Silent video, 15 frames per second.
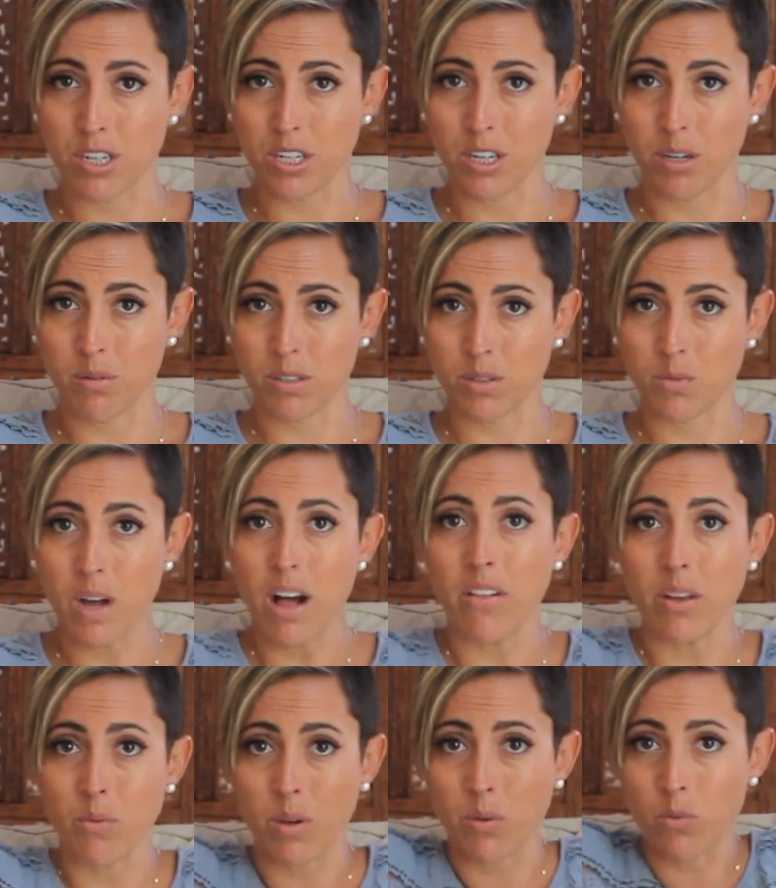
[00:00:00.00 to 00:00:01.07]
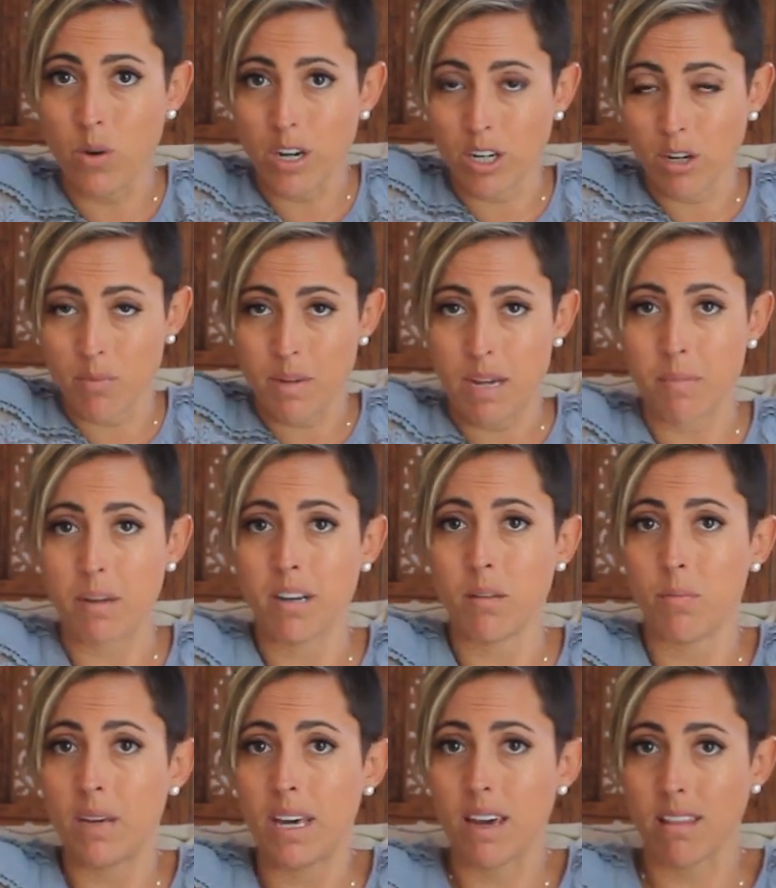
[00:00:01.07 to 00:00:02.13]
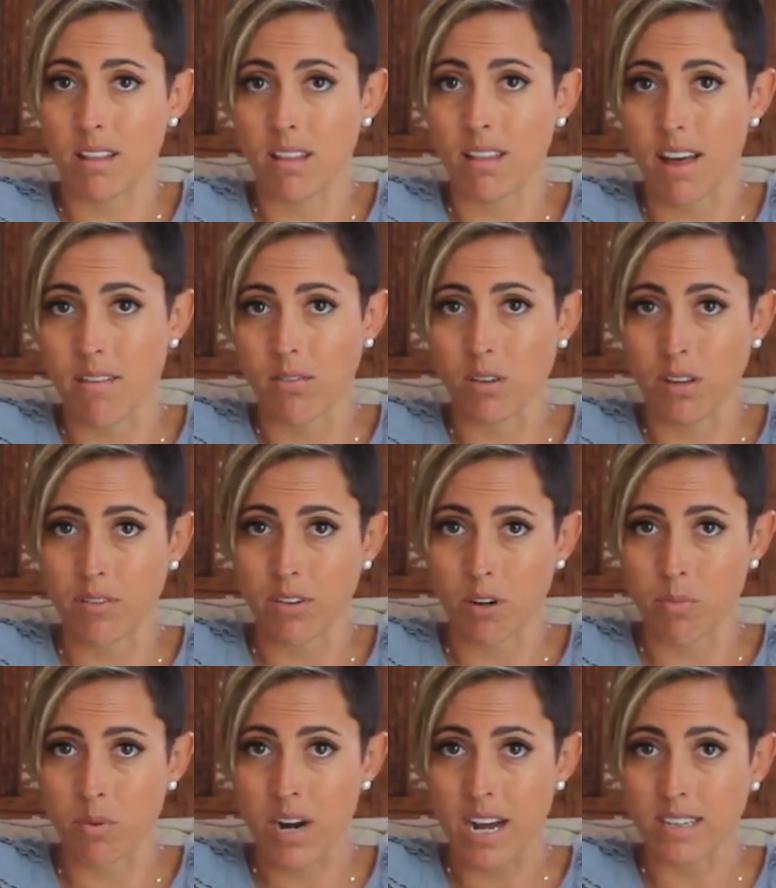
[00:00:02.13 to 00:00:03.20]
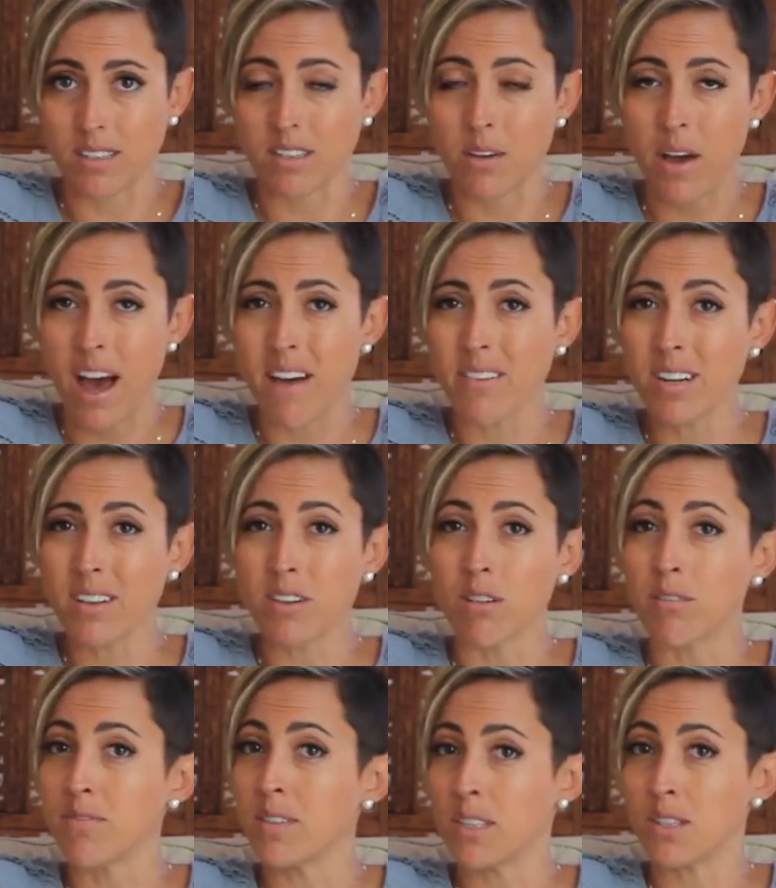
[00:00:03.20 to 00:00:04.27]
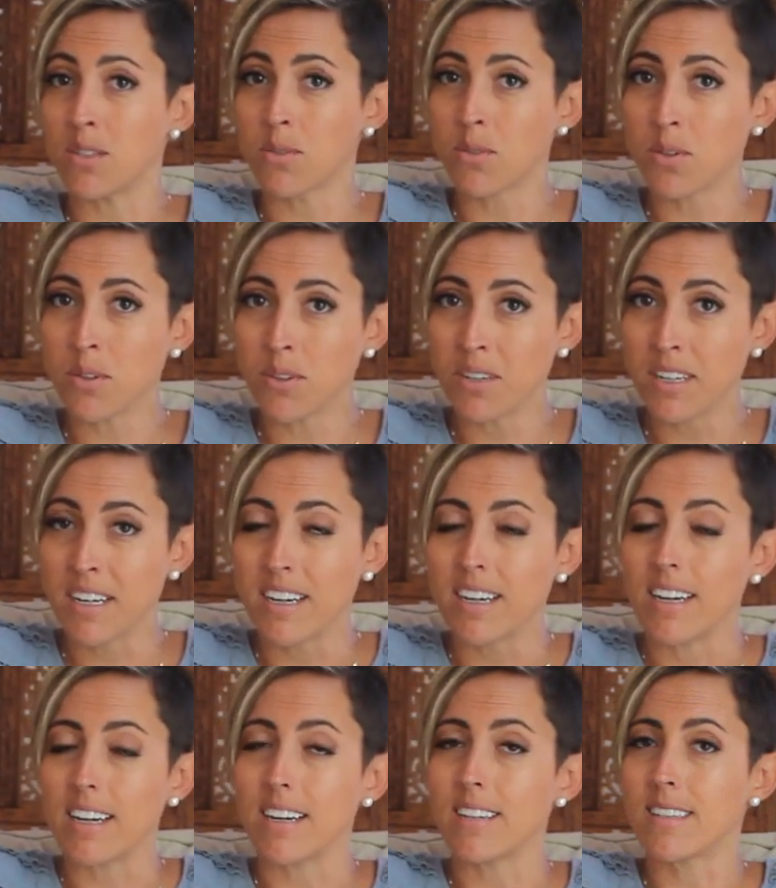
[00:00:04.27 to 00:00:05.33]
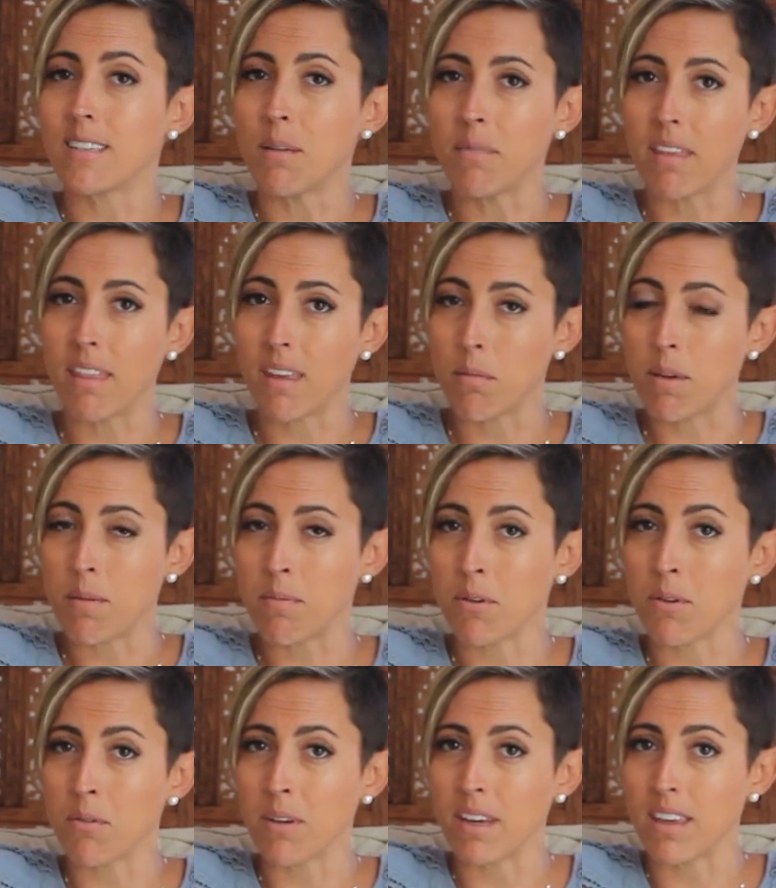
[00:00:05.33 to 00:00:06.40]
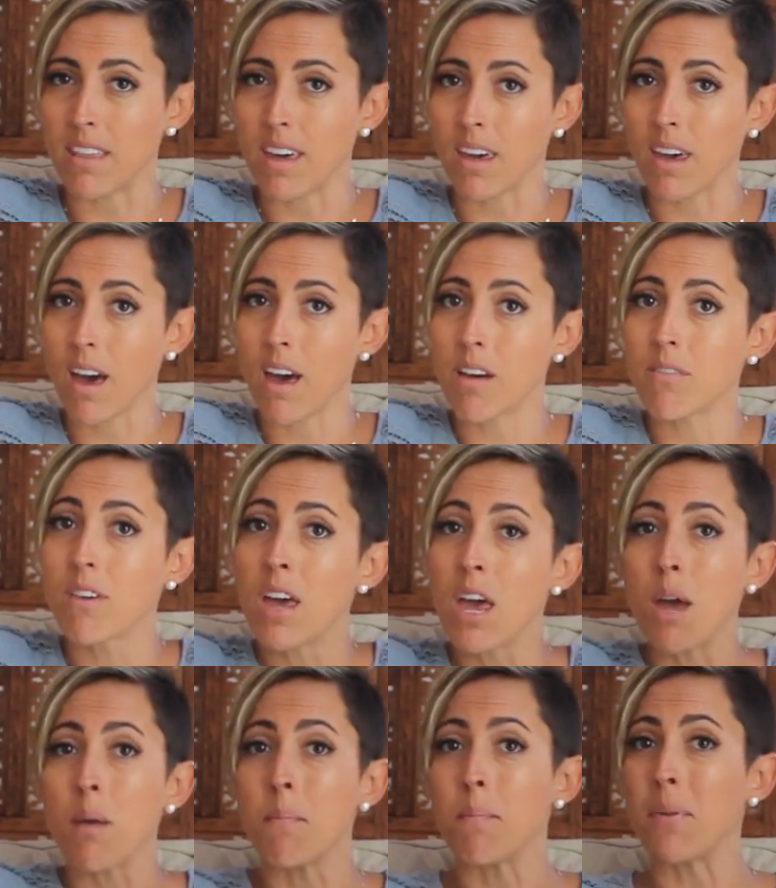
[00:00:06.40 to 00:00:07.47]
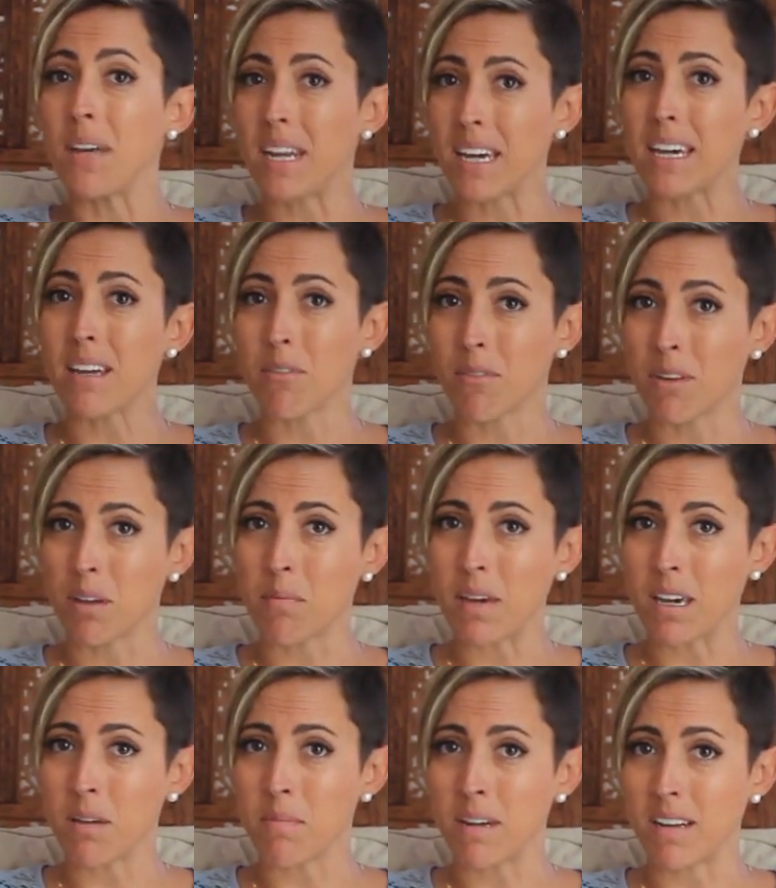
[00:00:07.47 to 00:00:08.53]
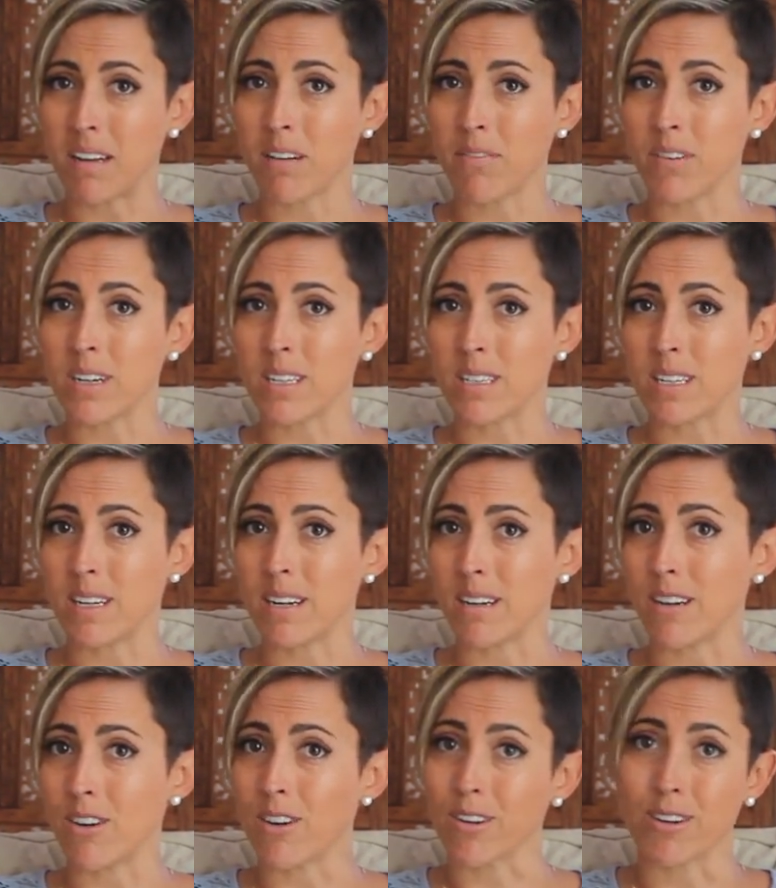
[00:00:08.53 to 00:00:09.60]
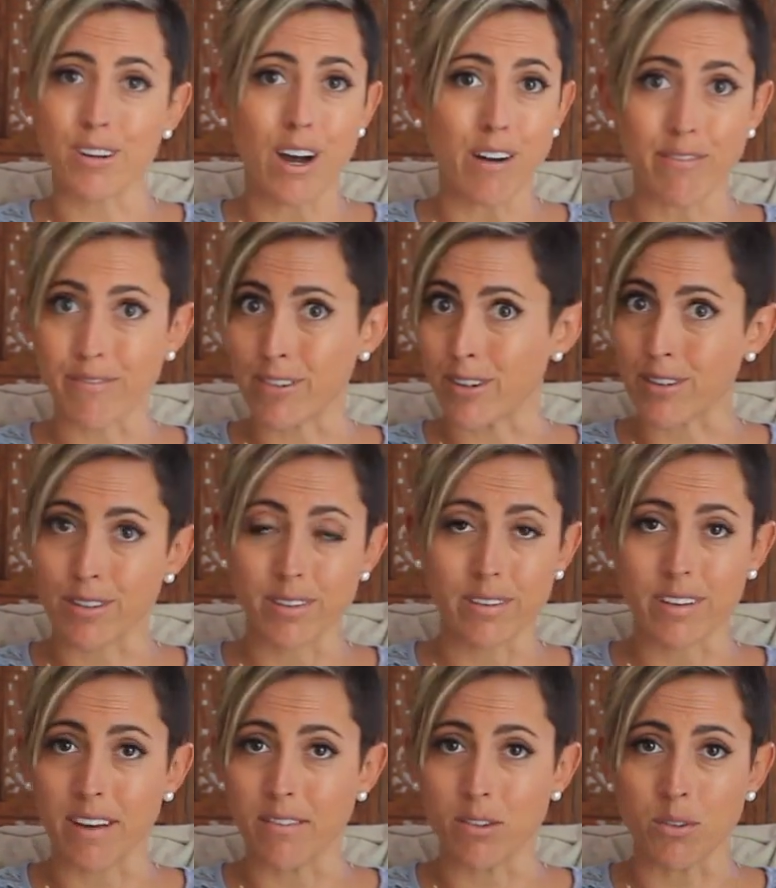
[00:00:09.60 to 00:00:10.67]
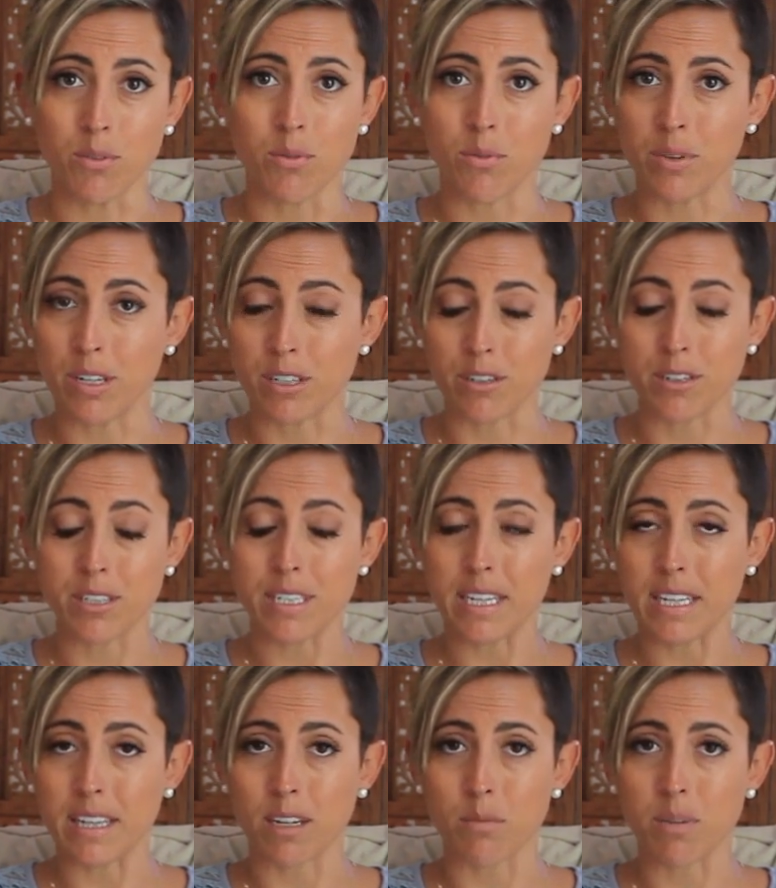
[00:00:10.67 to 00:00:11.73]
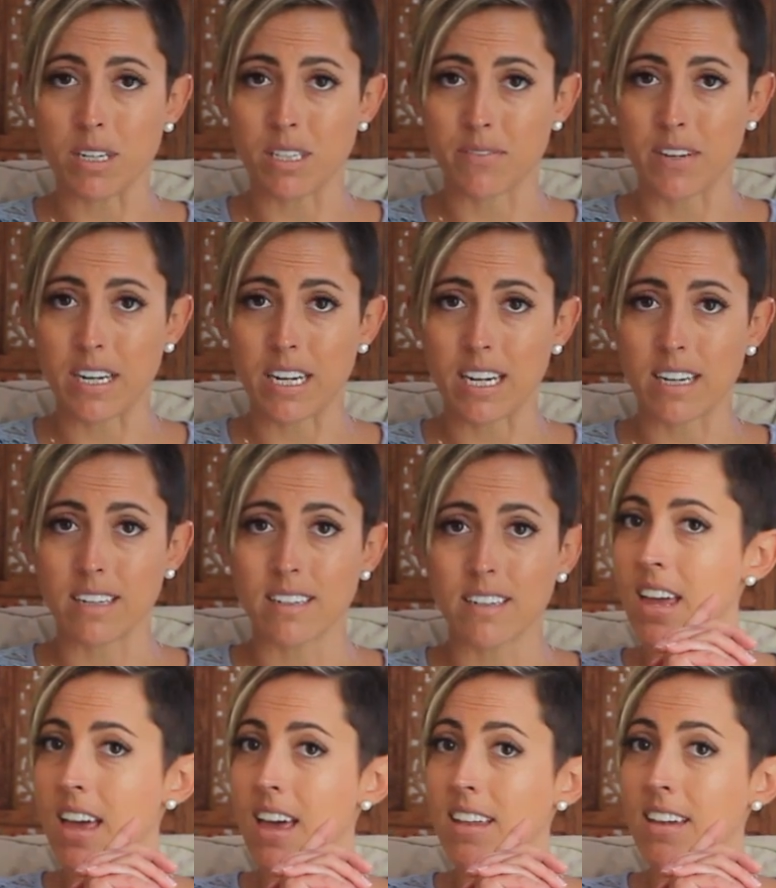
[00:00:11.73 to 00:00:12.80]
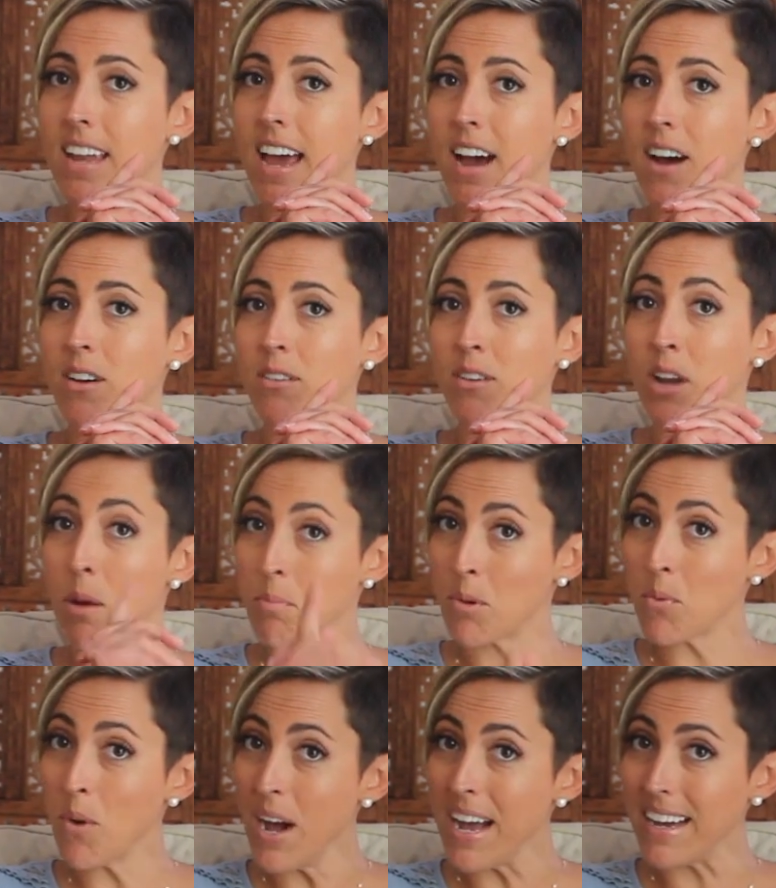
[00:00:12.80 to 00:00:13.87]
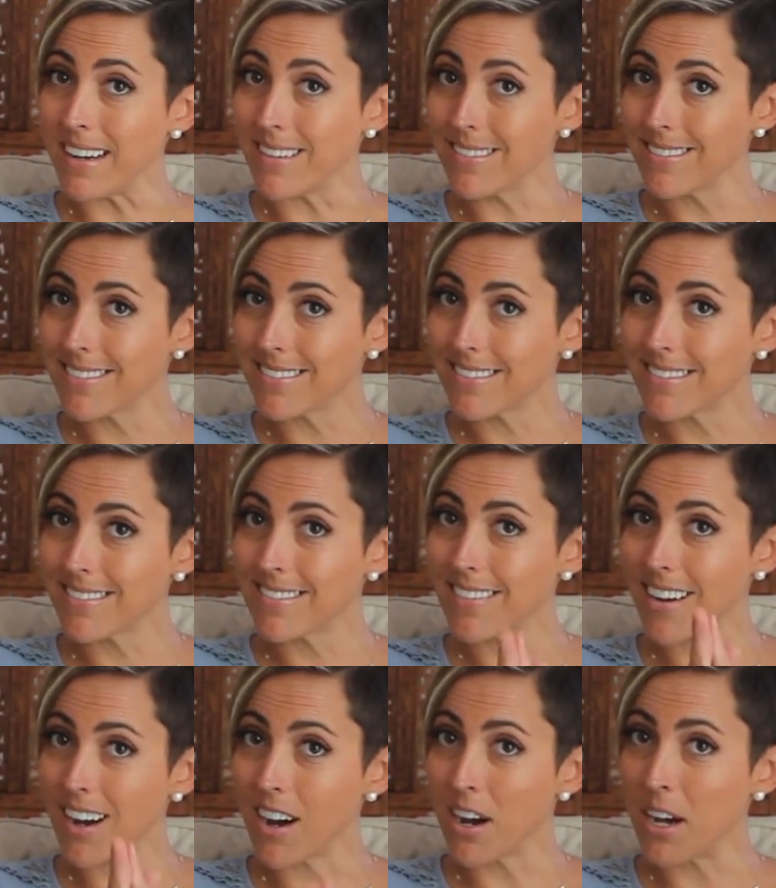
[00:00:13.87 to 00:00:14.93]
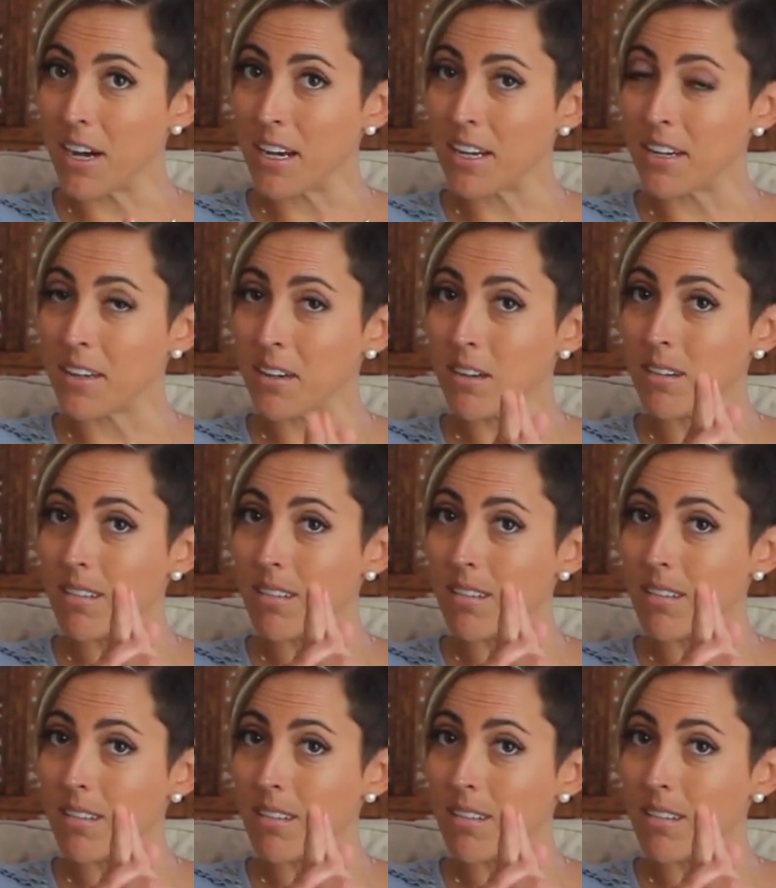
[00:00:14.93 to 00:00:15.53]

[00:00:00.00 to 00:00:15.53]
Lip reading: to you as well. And we want your baby to be at the level of your breast. So having a little footstool is something that people don't really think of, but it can really make a big difference in your comfort level when you're sitting there breastfeeding. And now, number one on